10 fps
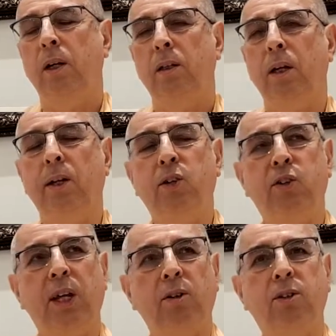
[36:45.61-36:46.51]
that
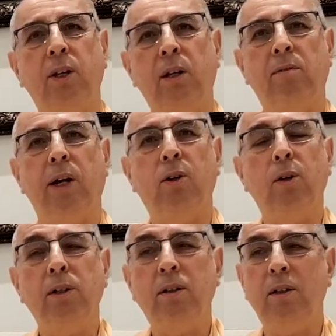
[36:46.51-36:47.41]
exists in
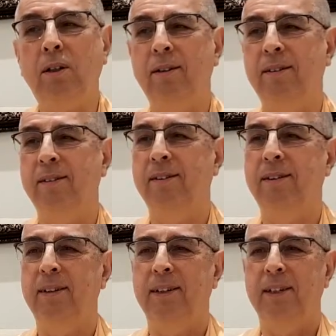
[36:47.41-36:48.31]
Vaikuntha
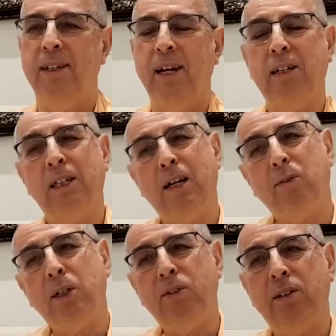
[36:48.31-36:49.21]
and the
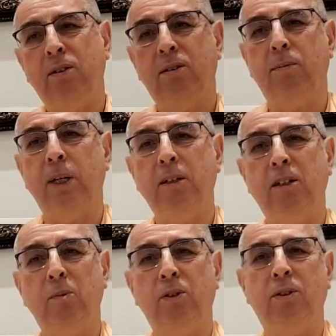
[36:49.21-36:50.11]
level of
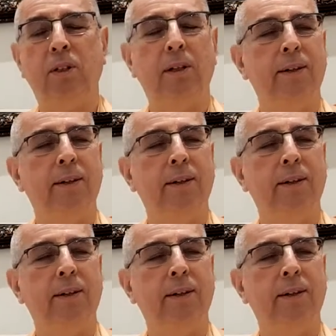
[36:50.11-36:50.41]
intimacy